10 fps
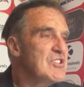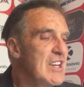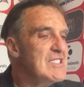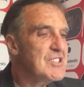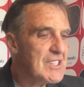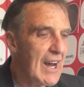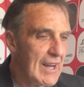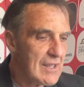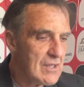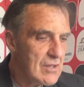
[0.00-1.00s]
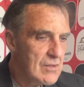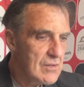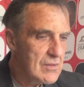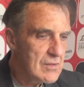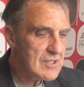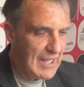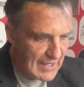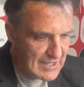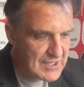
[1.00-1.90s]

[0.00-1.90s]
changed tack. Start of the